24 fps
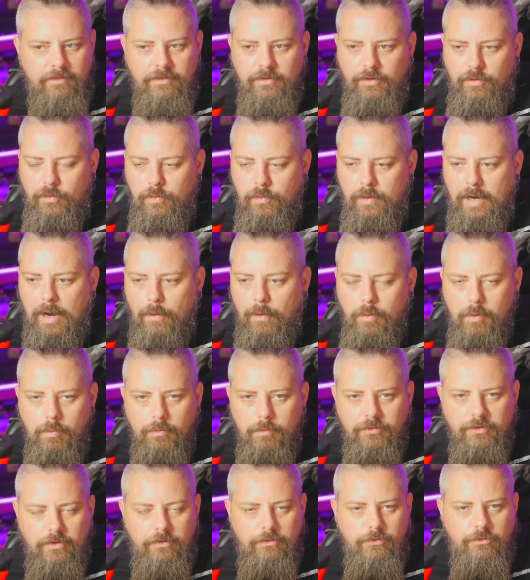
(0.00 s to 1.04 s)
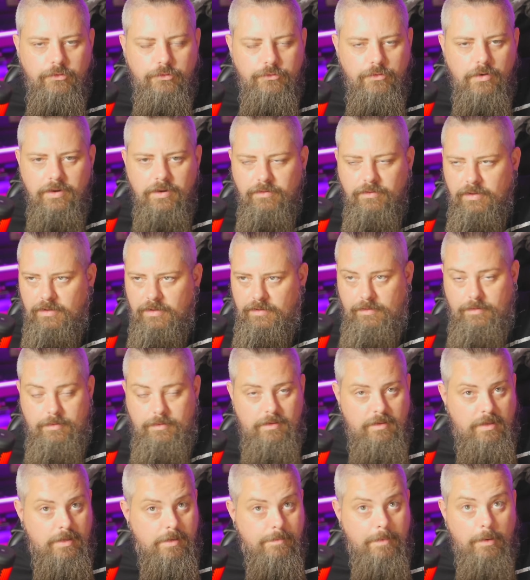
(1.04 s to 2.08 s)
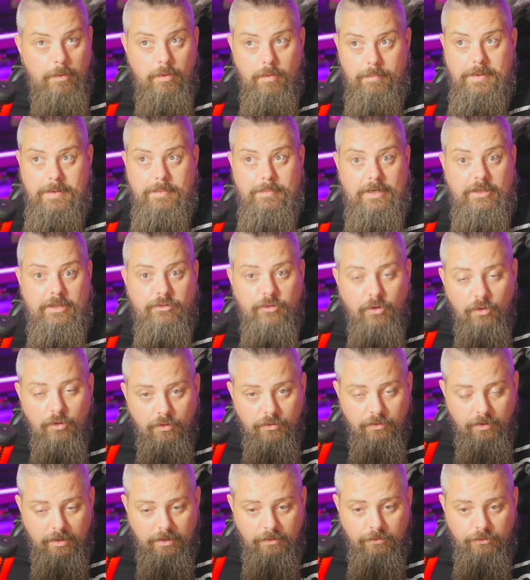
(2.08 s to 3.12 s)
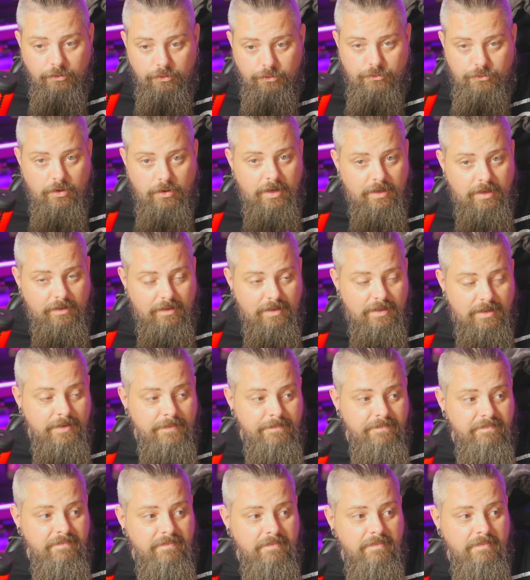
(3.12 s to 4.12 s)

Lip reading: you know, how it was constructed, the amount of people it took to construct it